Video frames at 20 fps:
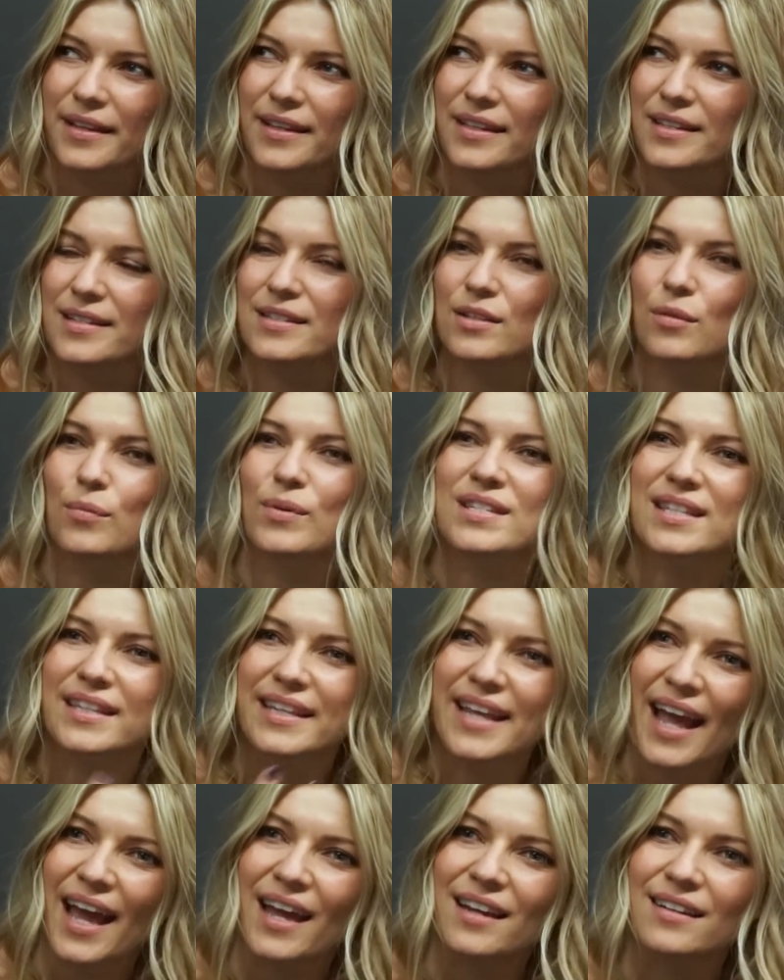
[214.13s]
he still was the
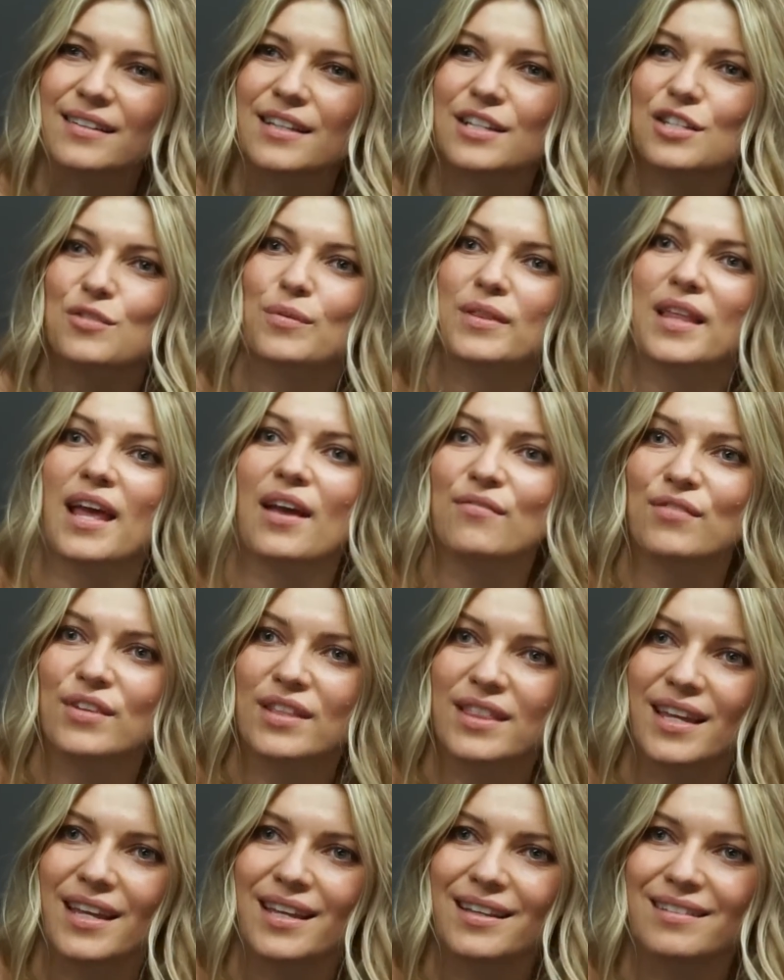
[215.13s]
catalyst with
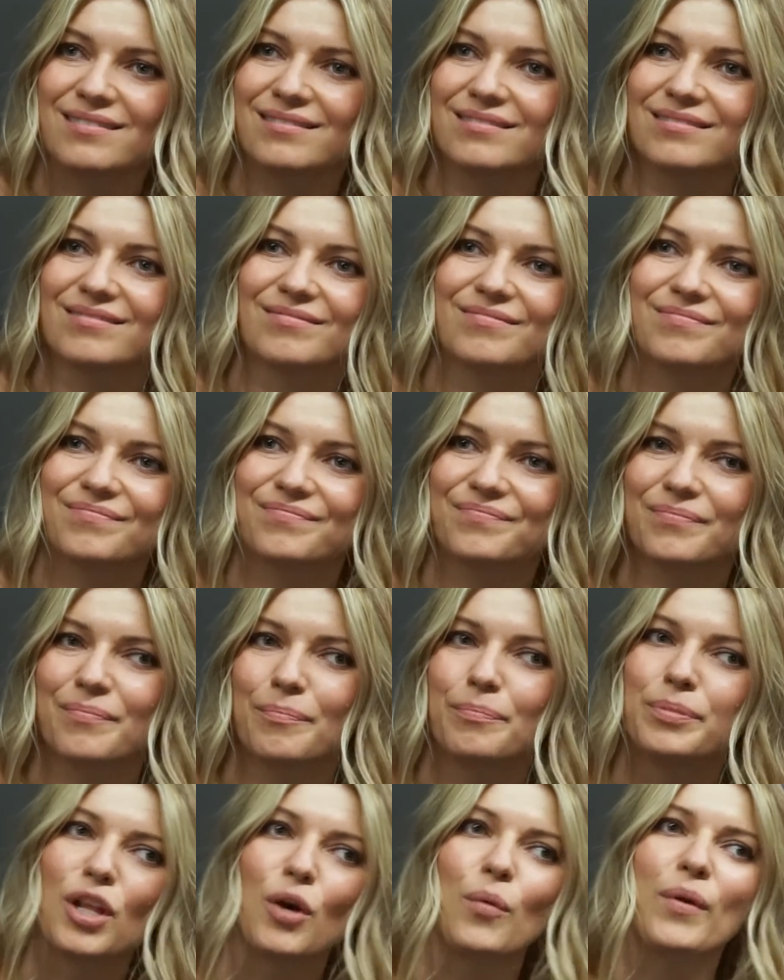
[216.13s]
everything
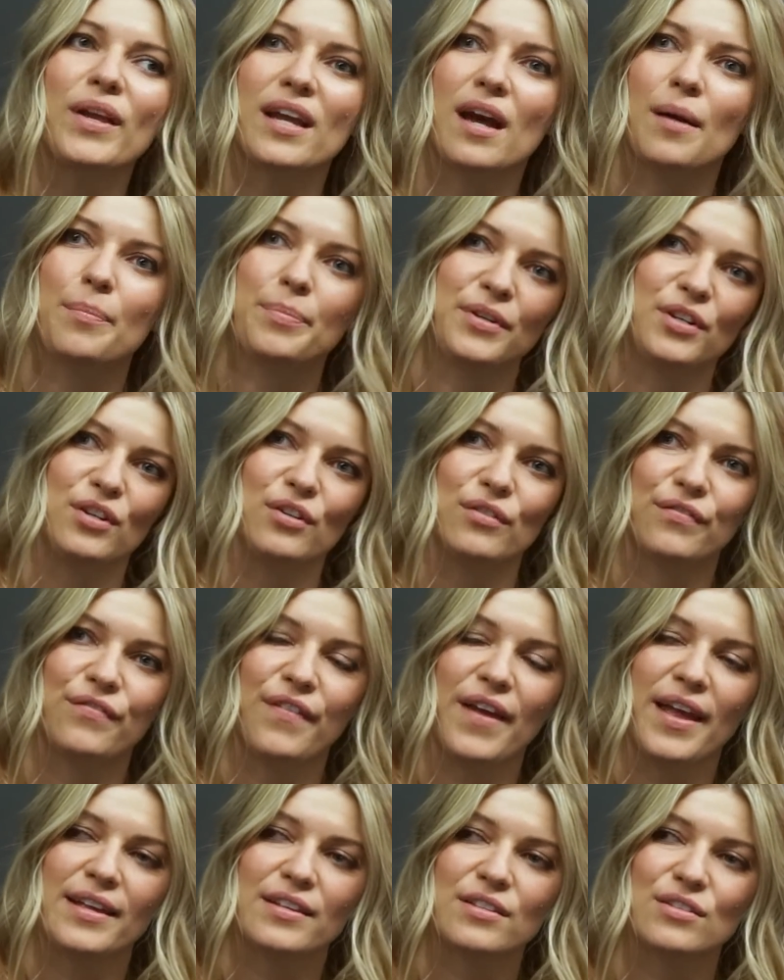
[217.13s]
blowing up in her
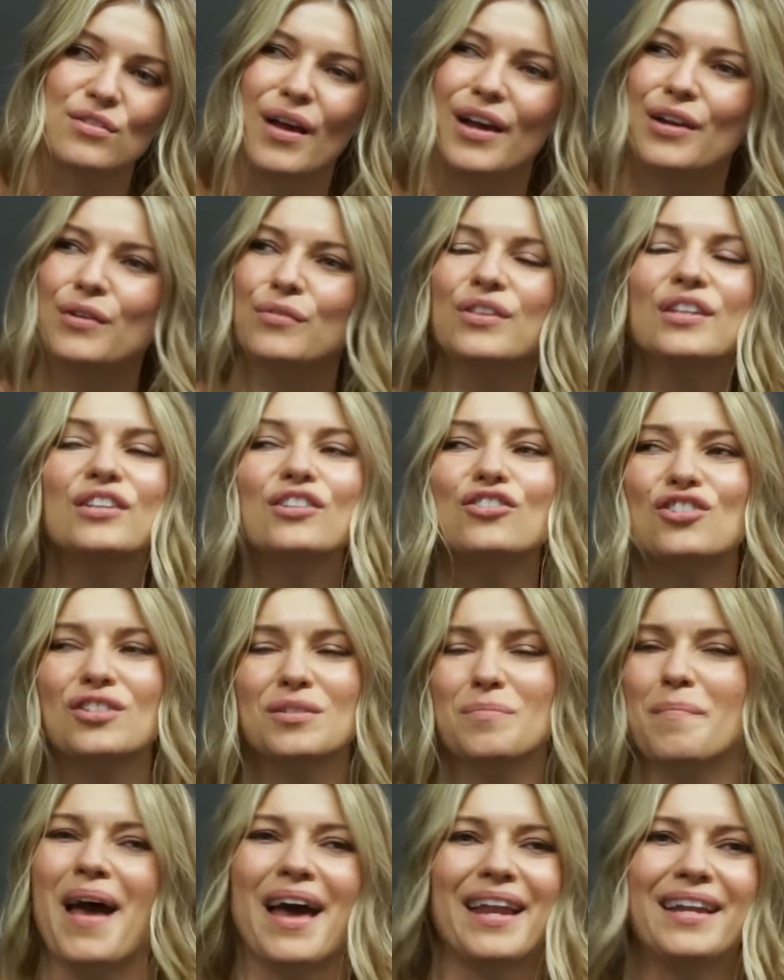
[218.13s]
face. So I don't think that
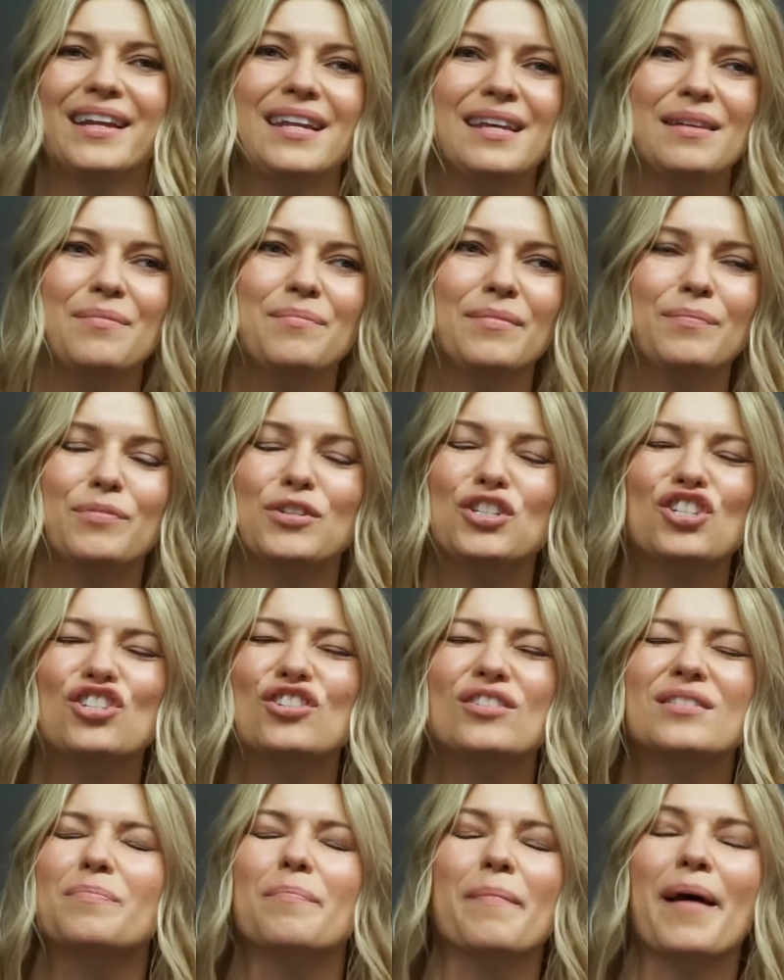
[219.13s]
she's mad at him.
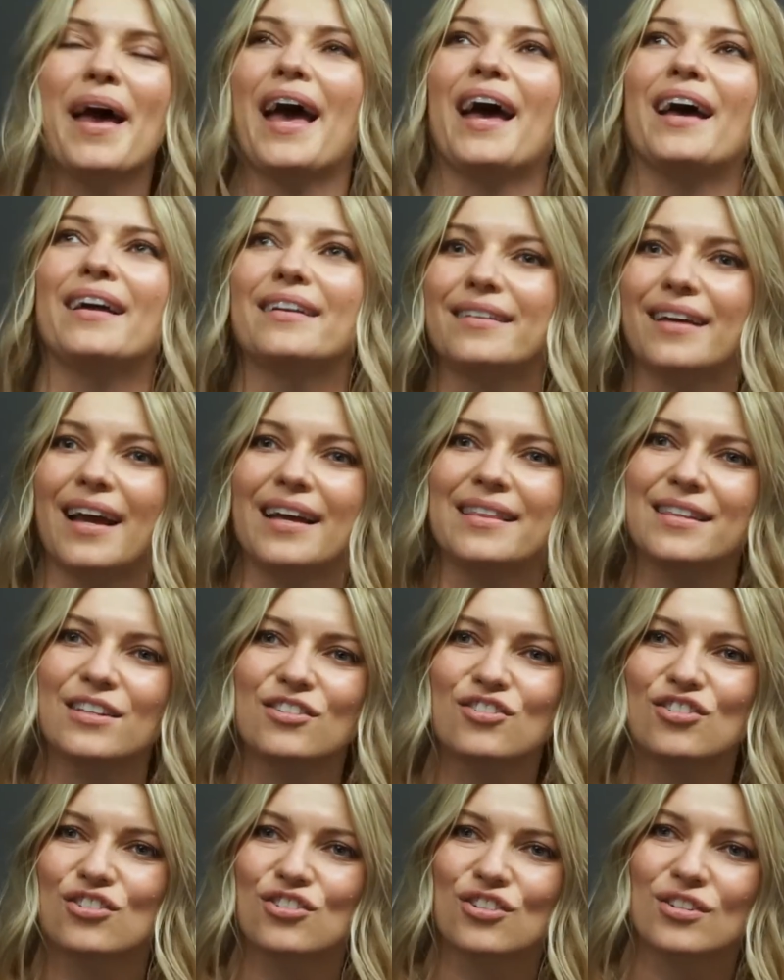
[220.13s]
She's just mad. I
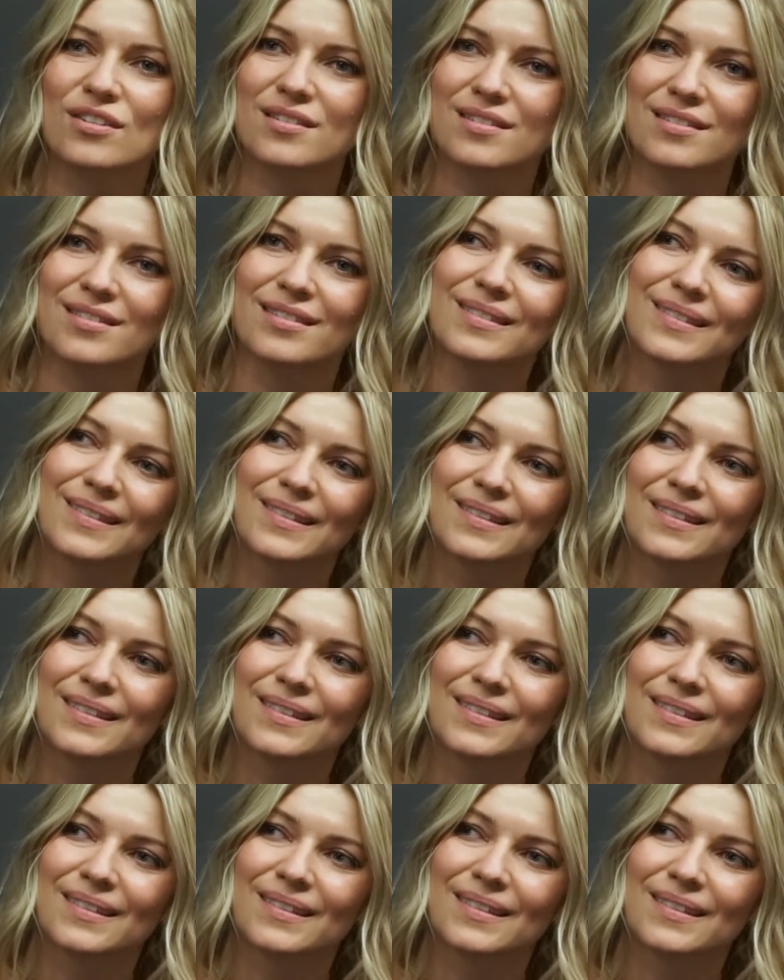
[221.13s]
think she's just